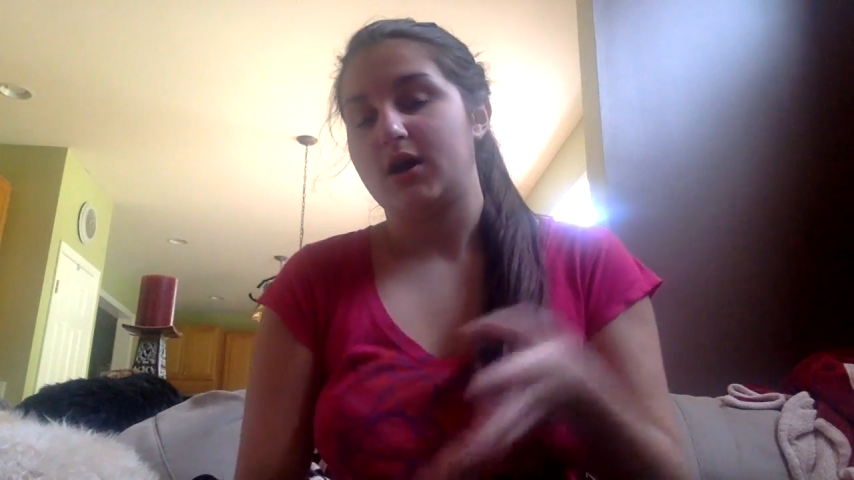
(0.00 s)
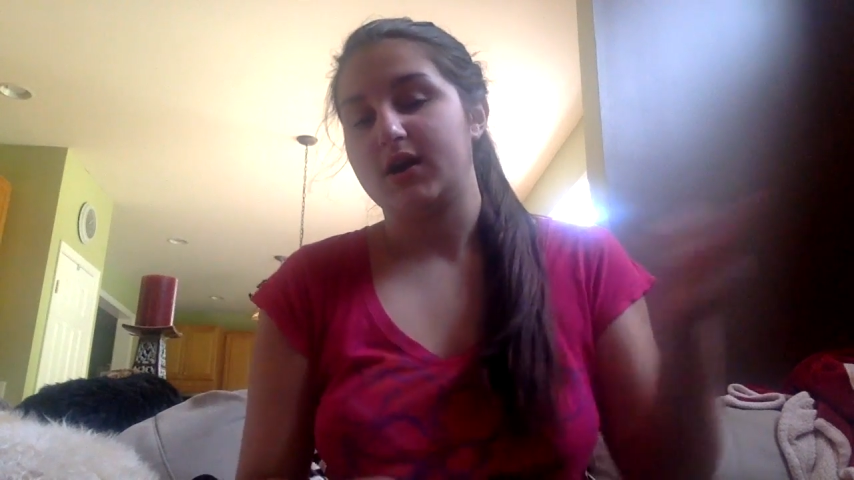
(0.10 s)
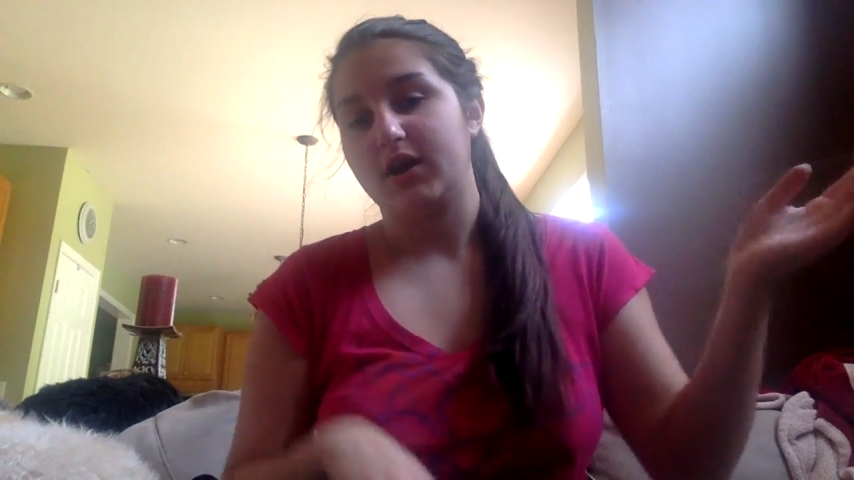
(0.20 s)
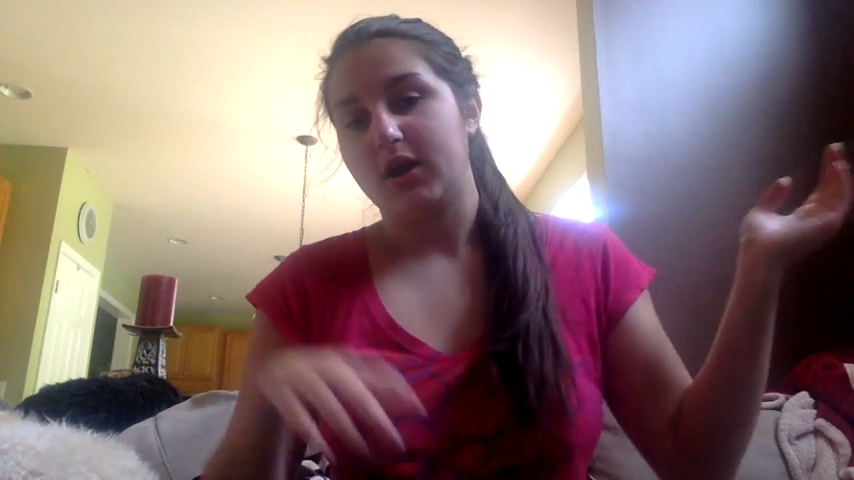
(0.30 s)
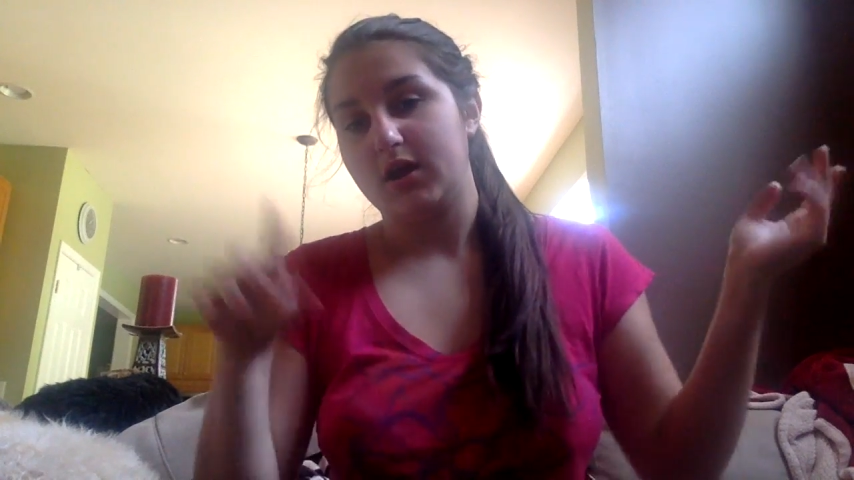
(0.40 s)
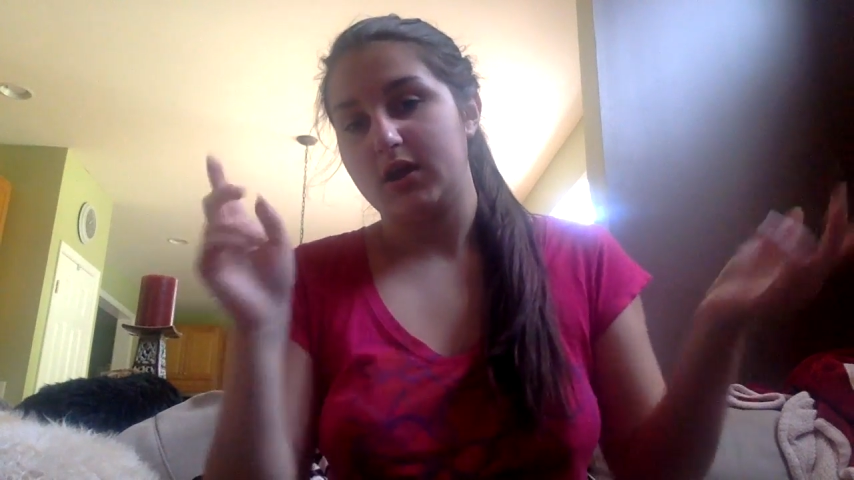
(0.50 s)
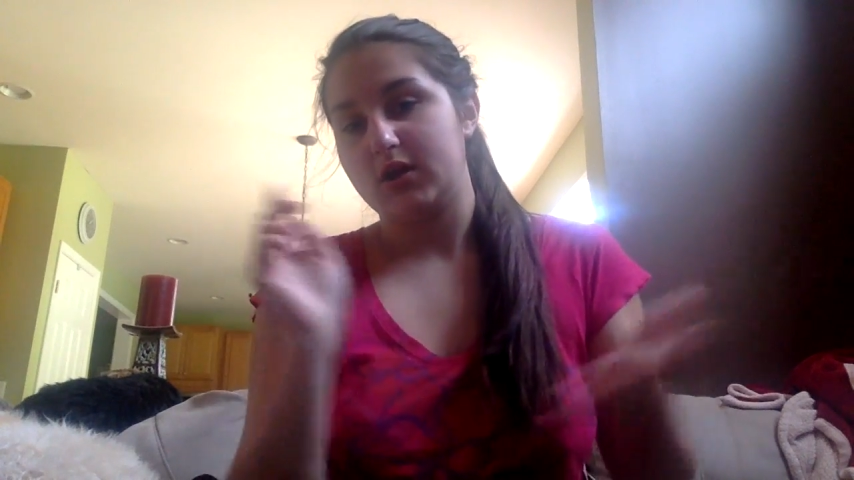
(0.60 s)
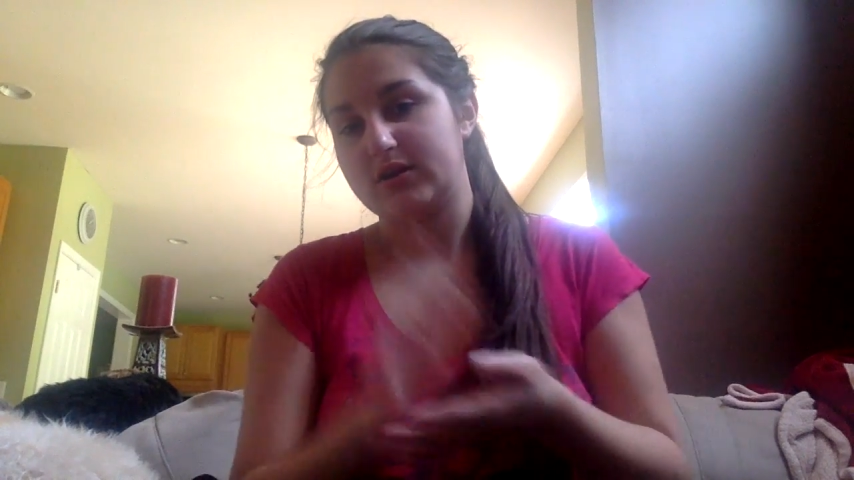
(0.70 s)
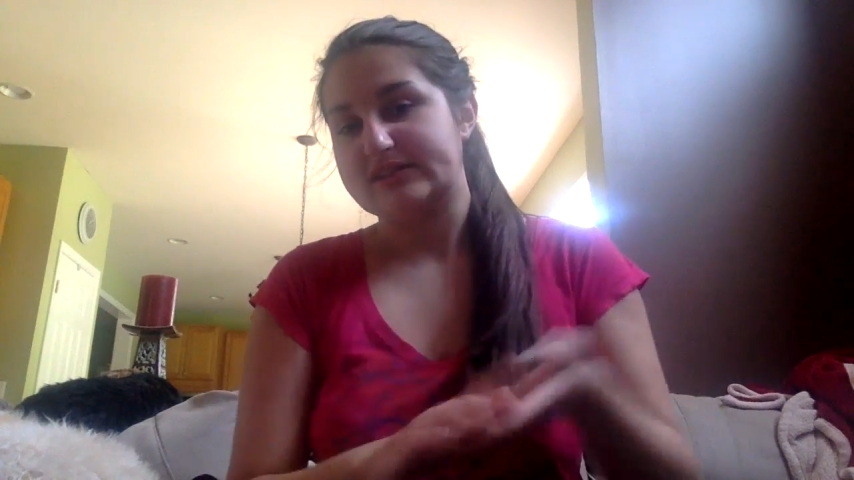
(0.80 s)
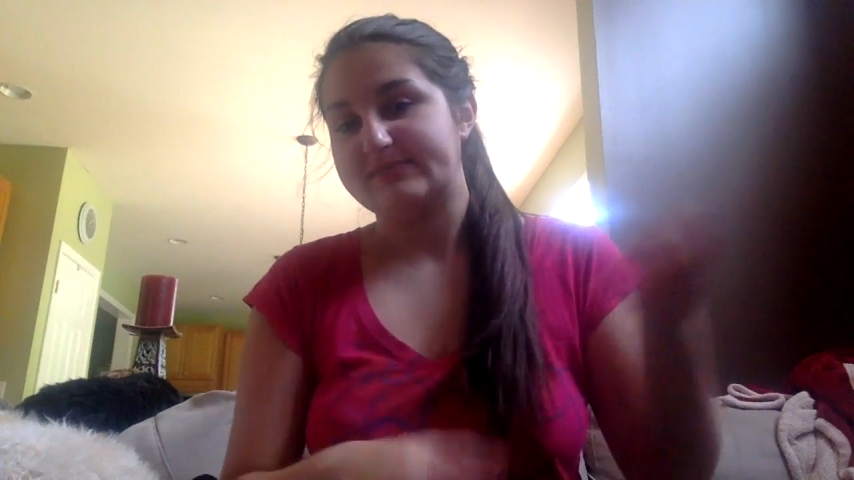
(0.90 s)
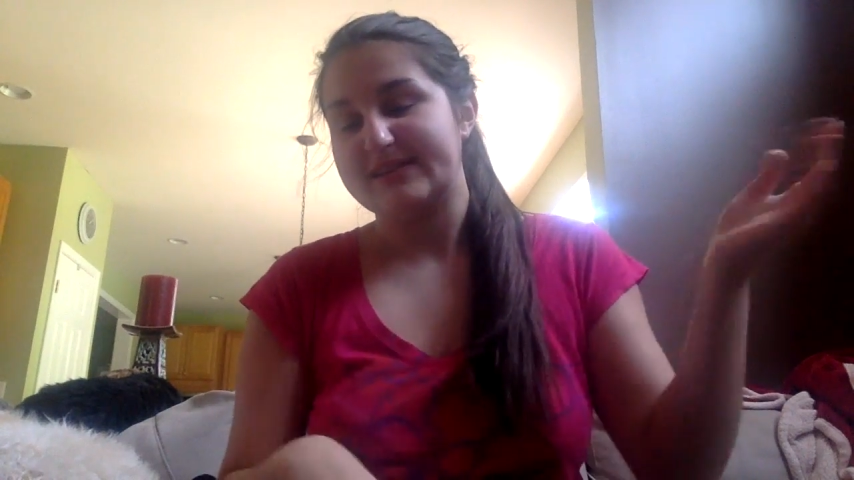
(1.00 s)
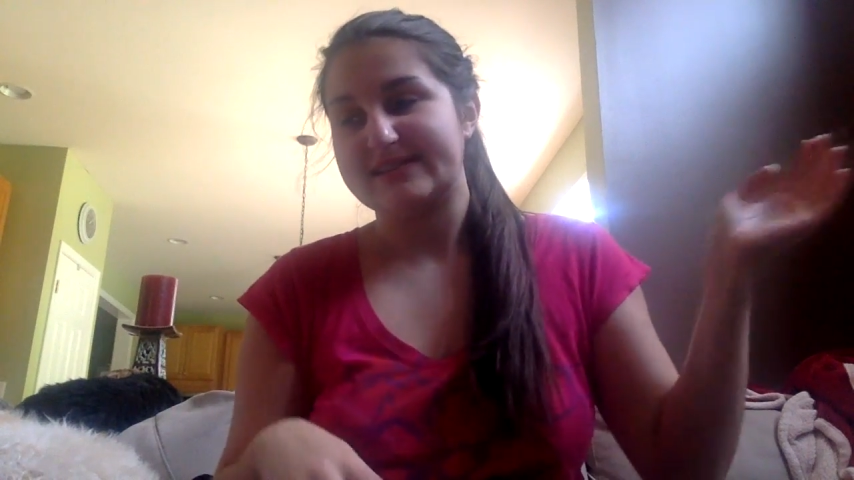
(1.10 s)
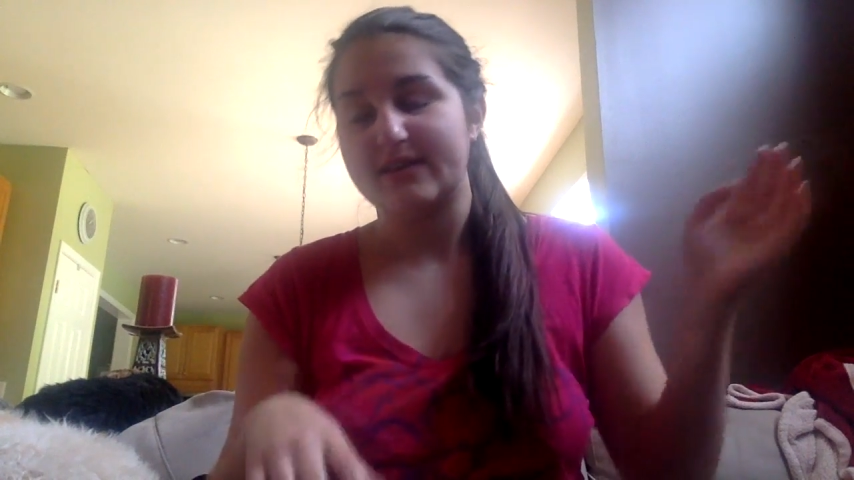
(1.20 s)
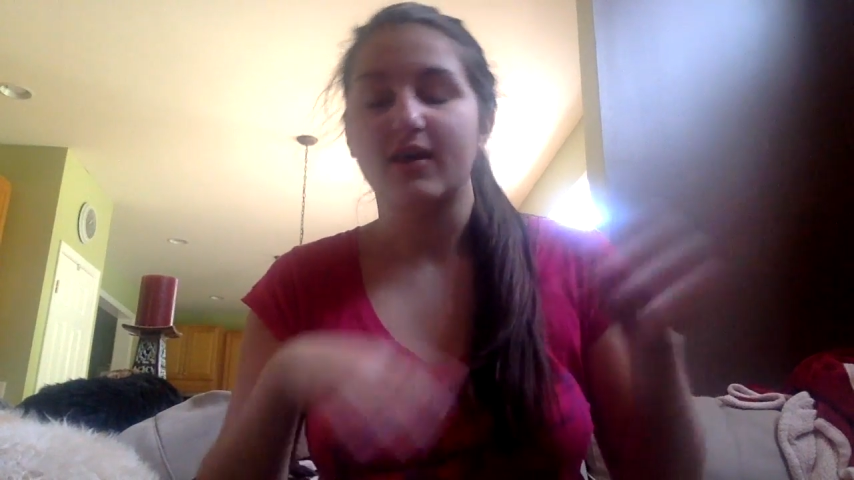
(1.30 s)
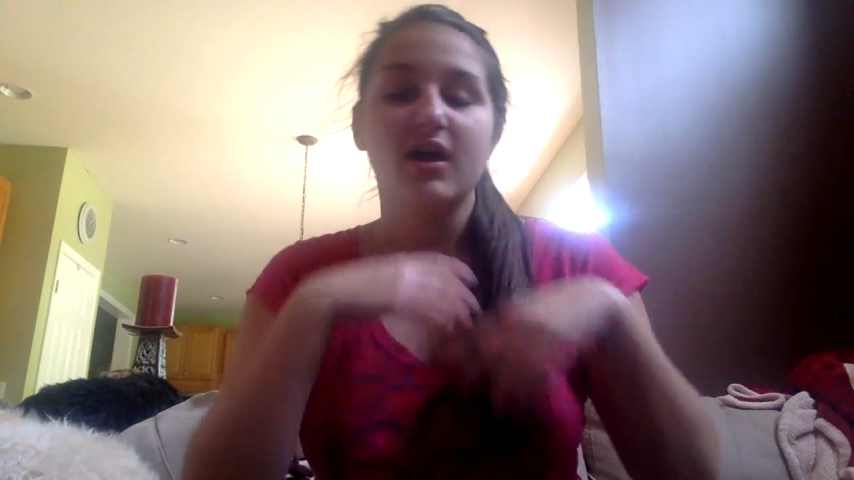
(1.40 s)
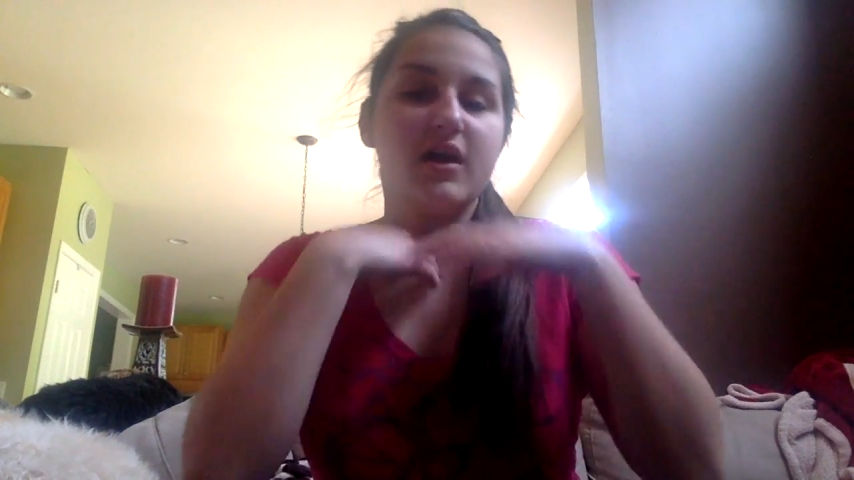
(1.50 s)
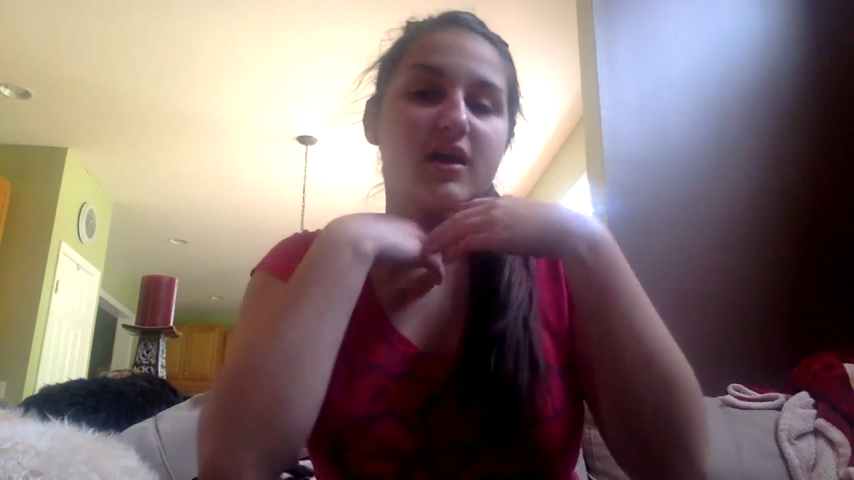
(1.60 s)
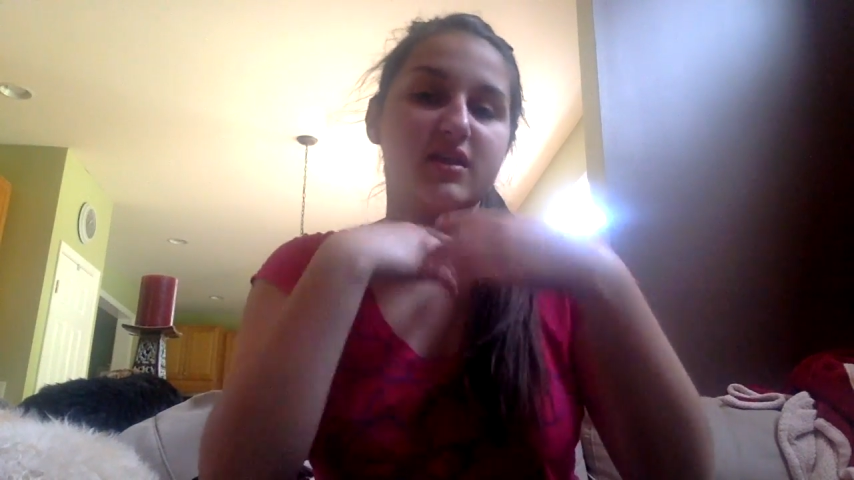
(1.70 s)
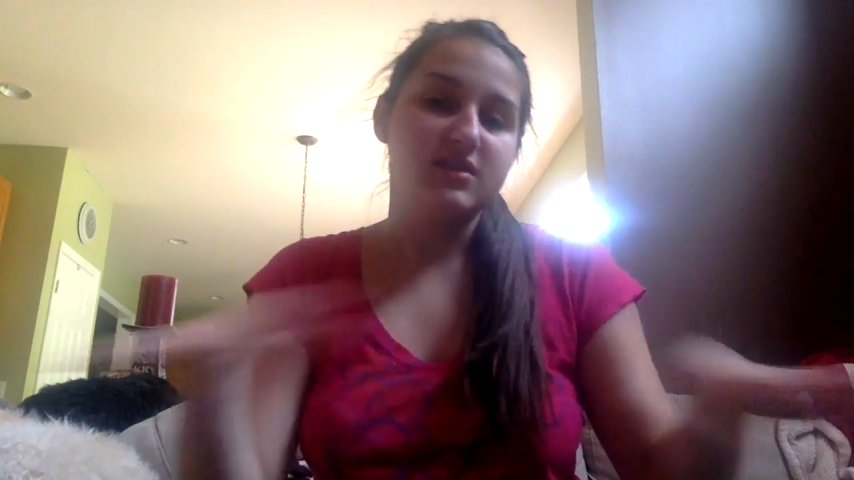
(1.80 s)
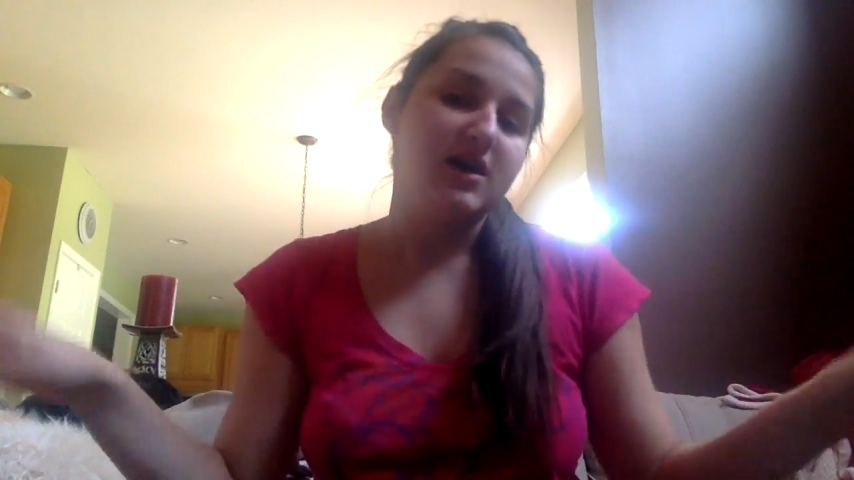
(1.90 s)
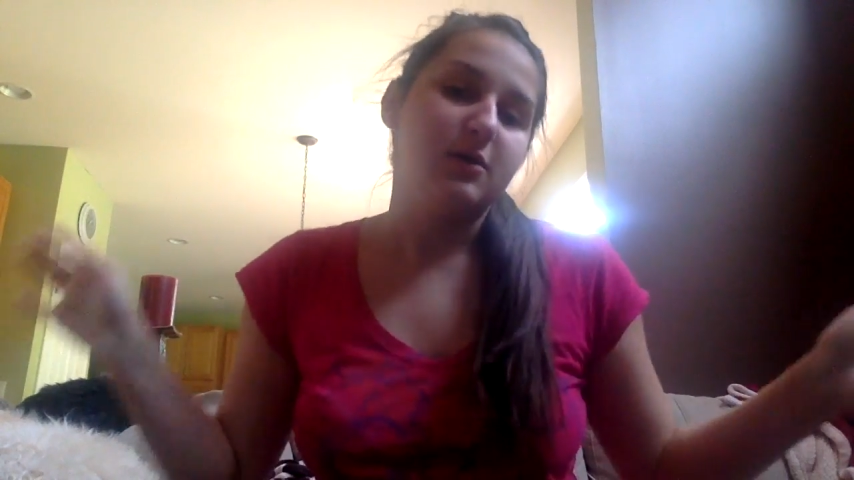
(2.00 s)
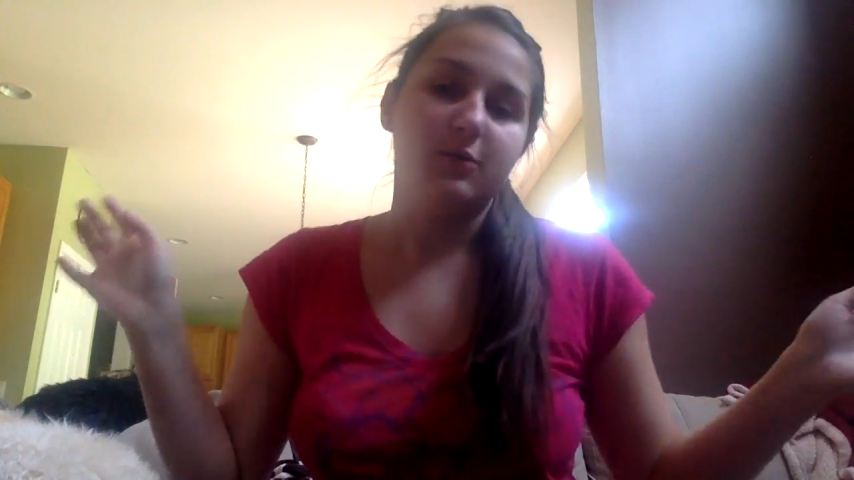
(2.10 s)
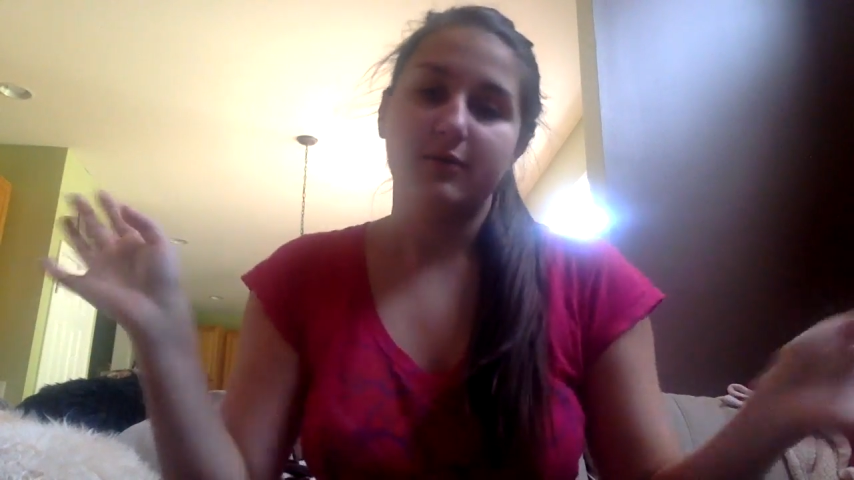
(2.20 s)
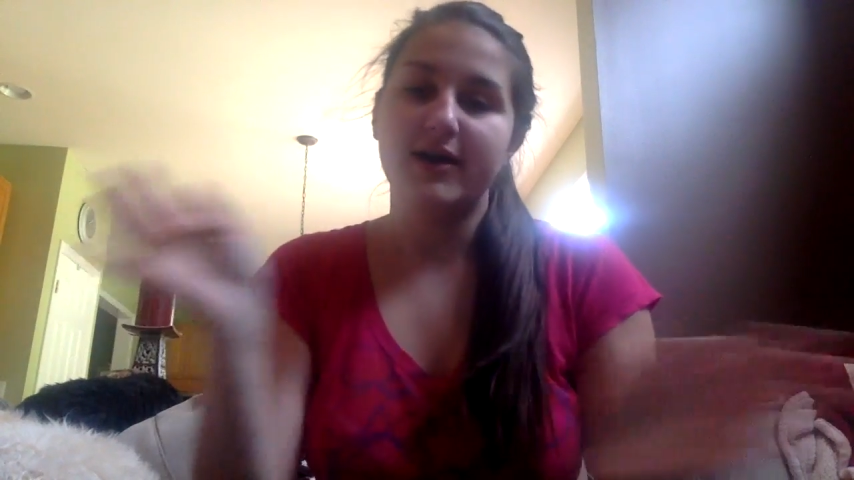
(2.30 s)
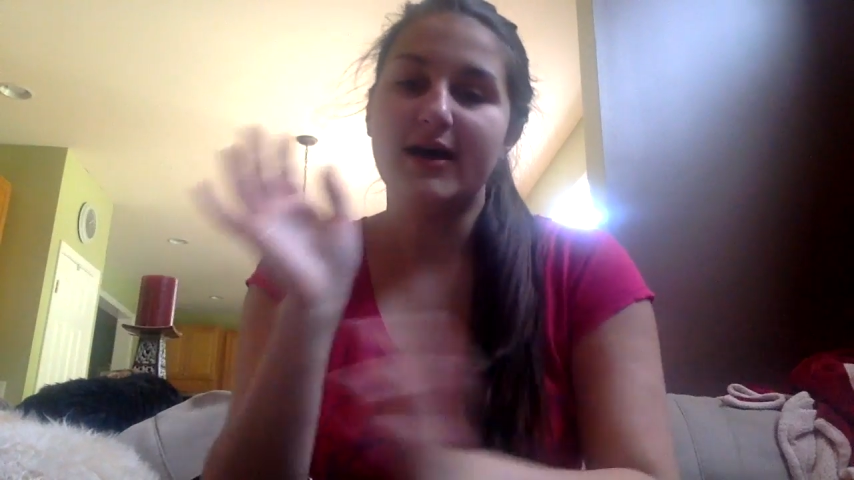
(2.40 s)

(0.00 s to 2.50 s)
Hanukkah and Christmas, and no.